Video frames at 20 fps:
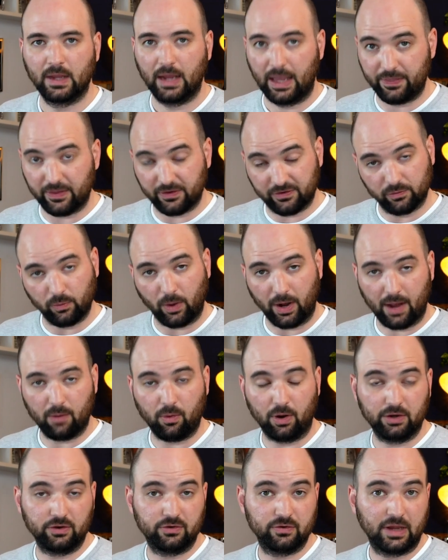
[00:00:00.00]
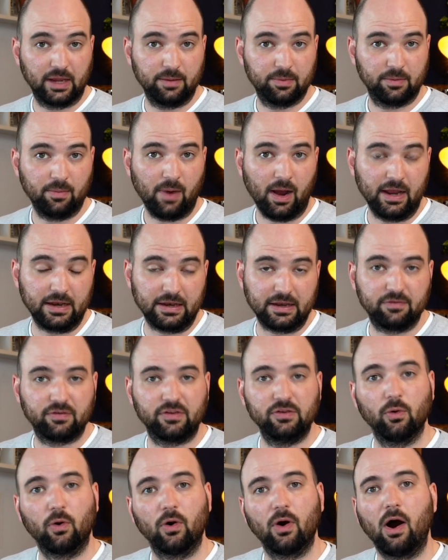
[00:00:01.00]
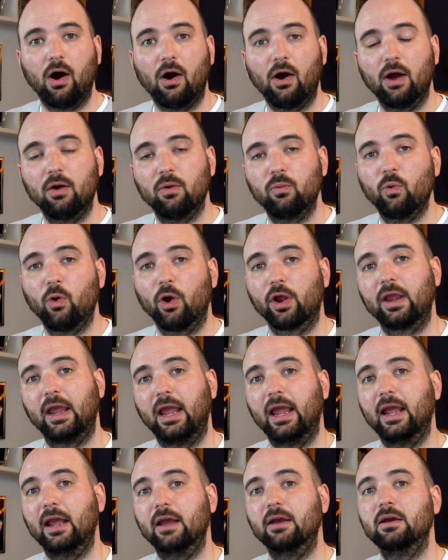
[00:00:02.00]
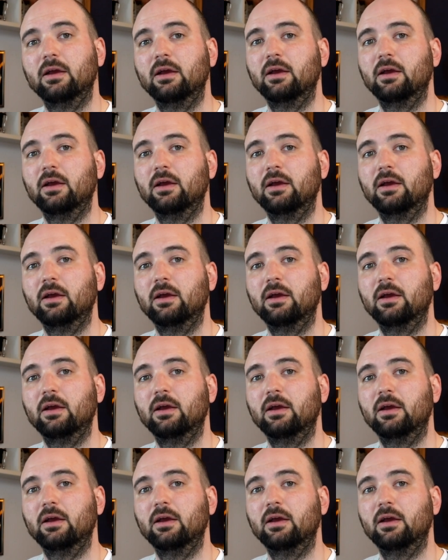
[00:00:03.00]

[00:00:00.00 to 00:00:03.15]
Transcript: And this is what I want you to keep in mind. If you are working